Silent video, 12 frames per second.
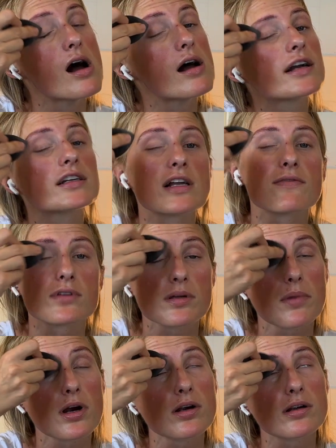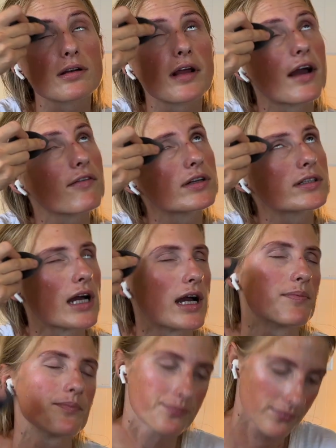Except for the part every
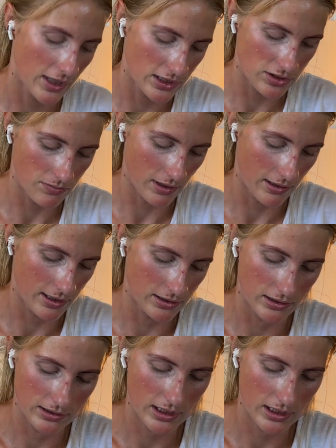time I do my lashes,